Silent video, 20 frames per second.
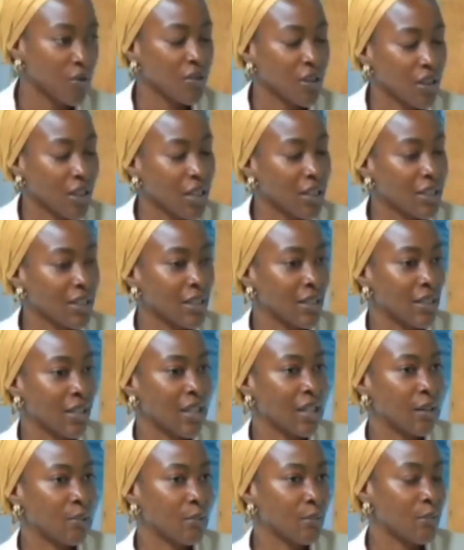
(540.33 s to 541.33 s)
of the cards and the
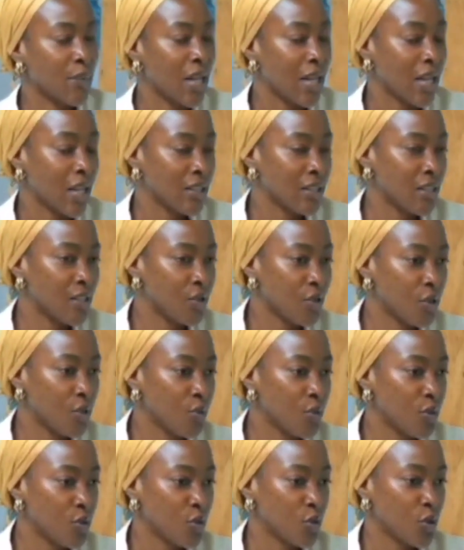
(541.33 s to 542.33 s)
like. My
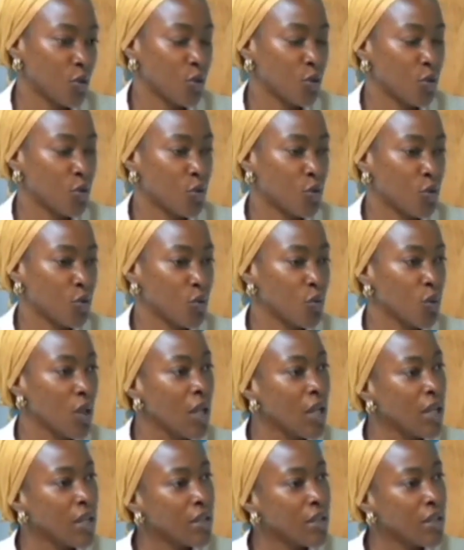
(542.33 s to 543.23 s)
attention was drawn to